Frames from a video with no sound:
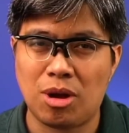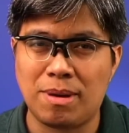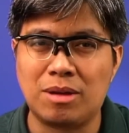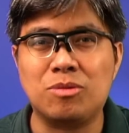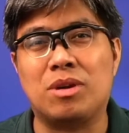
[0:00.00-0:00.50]

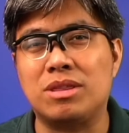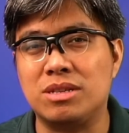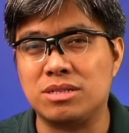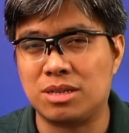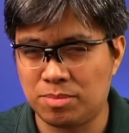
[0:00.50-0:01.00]
about what
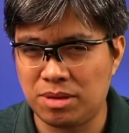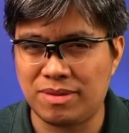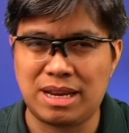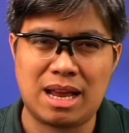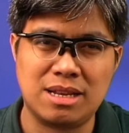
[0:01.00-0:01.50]
descriptive
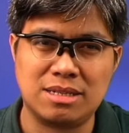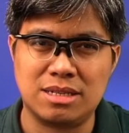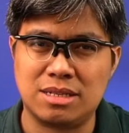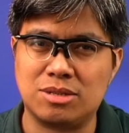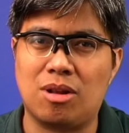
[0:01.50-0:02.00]

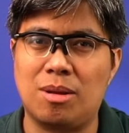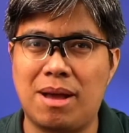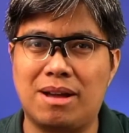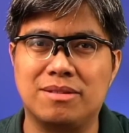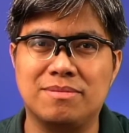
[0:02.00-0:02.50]
analysis is all
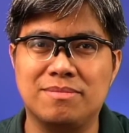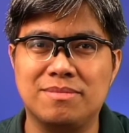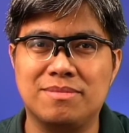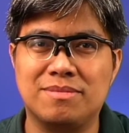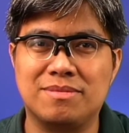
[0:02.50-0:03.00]
about.
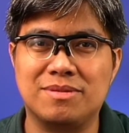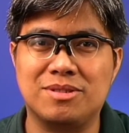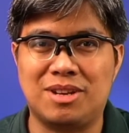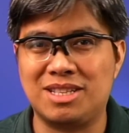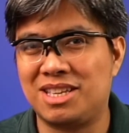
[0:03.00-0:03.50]

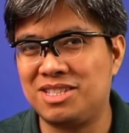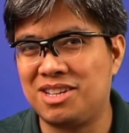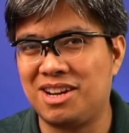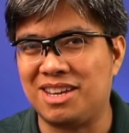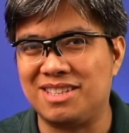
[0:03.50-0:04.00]
So let's get
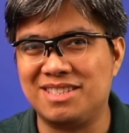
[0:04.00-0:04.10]
started.